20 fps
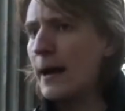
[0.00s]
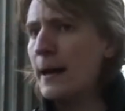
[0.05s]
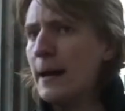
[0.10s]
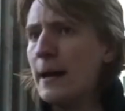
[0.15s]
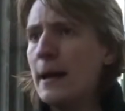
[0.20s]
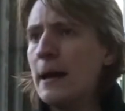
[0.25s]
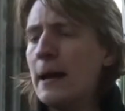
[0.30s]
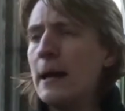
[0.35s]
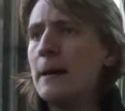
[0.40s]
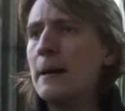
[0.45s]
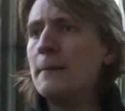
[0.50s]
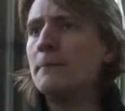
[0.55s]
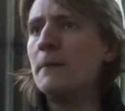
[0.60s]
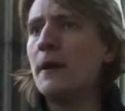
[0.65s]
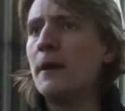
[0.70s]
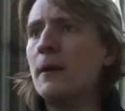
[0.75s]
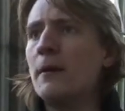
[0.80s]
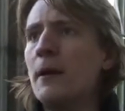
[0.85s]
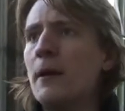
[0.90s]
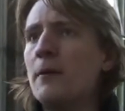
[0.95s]

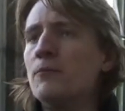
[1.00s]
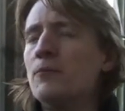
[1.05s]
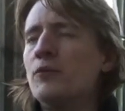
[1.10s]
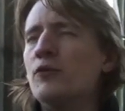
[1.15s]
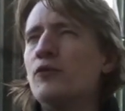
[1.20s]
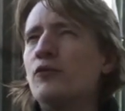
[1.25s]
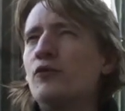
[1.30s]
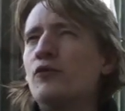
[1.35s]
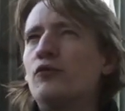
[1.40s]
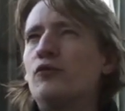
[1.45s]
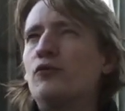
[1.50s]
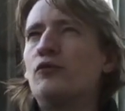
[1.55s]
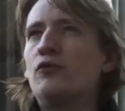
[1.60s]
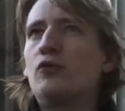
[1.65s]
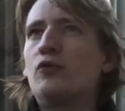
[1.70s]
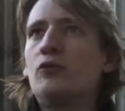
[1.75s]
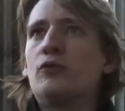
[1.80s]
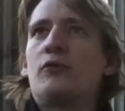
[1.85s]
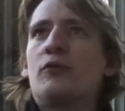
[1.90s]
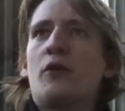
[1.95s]
It was
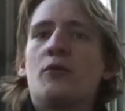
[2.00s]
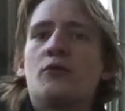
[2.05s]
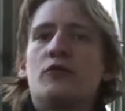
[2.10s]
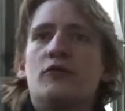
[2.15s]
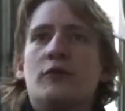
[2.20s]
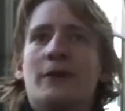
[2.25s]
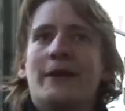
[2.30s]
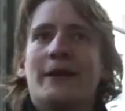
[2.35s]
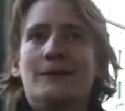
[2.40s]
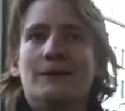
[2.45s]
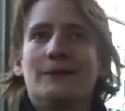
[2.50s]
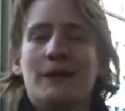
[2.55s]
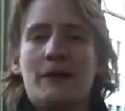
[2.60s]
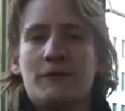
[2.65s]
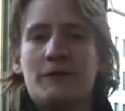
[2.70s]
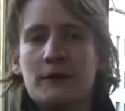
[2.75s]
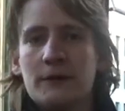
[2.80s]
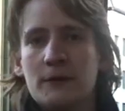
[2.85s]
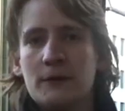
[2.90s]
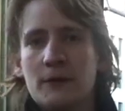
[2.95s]

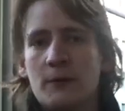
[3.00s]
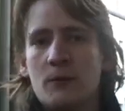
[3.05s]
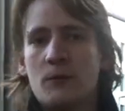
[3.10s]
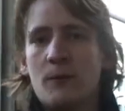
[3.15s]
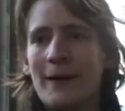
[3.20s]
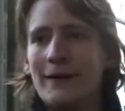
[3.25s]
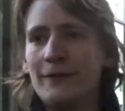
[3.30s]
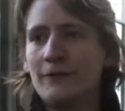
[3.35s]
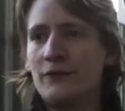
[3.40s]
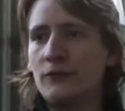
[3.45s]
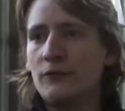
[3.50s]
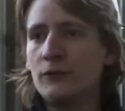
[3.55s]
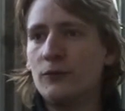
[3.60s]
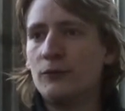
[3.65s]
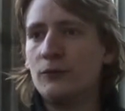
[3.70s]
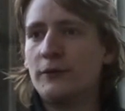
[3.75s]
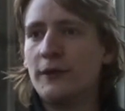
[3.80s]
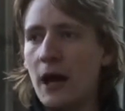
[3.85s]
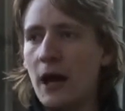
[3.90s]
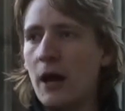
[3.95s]
2011. Went
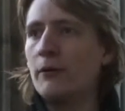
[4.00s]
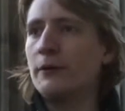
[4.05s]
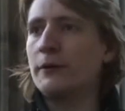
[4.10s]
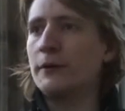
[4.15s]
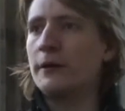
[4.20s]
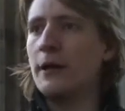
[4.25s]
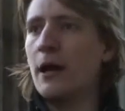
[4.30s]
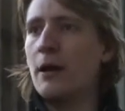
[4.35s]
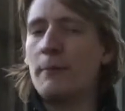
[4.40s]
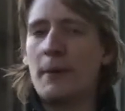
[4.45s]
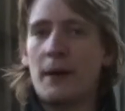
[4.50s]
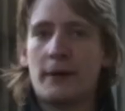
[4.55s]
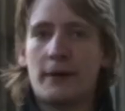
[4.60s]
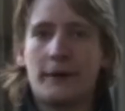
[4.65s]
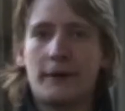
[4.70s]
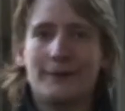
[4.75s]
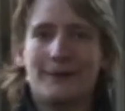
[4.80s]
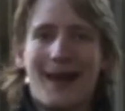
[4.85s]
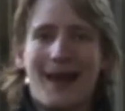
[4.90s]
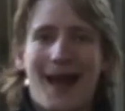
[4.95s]
to Calgary, Alberta,
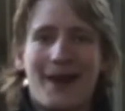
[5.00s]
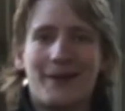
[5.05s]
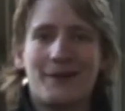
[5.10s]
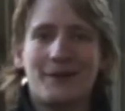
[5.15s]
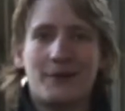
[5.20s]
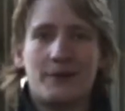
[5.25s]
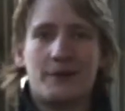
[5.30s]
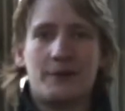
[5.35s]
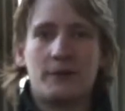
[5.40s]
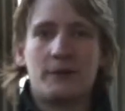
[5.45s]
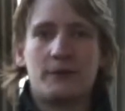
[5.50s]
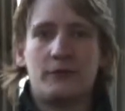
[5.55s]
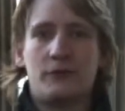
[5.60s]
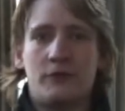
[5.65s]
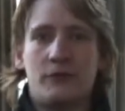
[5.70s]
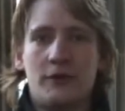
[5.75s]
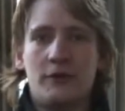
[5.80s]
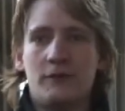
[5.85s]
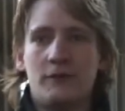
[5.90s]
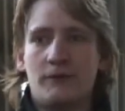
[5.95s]
in Canada
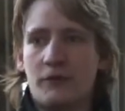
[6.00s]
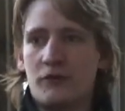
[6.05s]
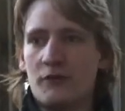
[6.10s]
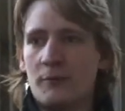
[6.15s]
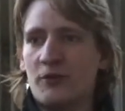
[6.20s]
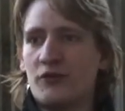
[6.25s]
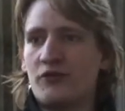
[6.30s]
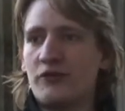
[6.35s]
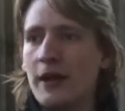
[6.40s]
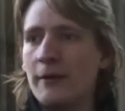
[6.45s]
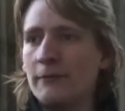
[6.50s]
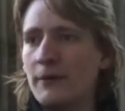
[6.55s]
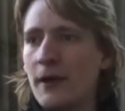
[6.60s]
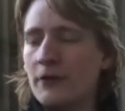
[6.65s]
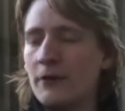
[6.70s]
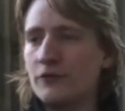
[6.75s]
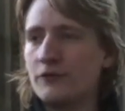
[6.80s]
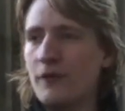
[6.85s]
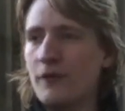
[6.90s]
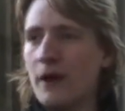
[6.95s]
to visit my
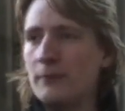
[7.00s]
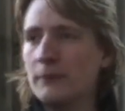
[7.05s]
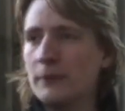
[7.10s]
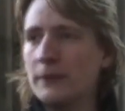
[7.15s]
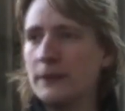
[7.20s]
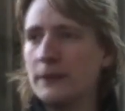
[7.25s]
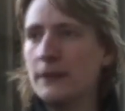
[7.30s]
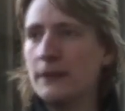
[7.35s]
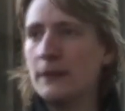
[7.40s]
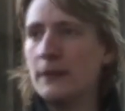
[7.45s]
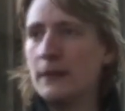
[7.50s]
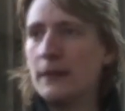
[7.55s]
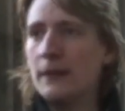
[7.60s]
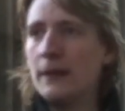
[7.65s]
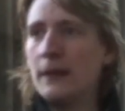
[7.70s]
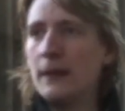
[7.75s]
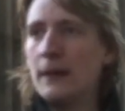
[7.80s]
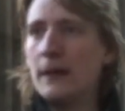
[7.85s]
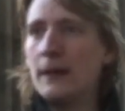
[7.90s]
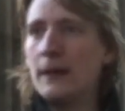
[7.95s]
stepdad's family.
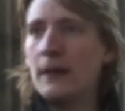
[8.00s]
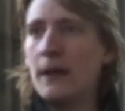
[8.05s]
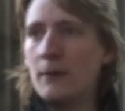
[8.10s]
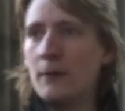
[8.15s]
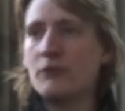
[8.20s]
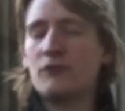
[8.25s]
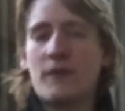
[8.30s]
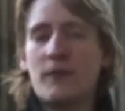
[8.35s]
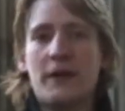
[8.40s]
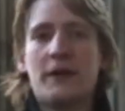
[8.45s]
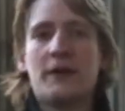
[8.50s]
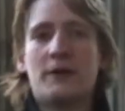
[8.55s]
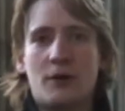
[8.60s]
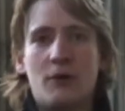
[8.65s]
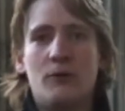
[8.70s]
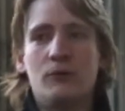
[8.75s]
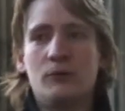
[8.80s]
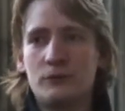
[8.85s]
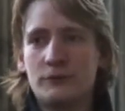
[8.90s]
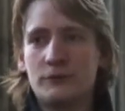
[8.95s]
That was very
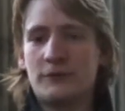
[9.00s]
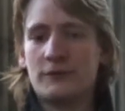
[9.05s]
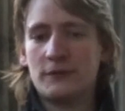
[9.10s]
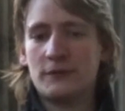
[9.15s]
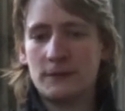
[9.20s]
cold.